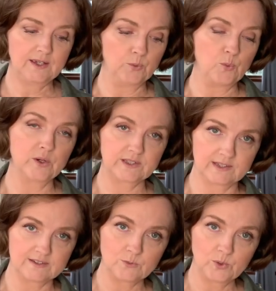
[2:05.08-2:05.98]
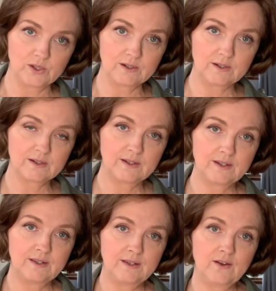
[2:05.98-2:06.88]
and what doesn't work.
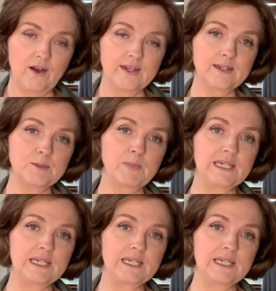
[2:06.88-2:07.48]
I can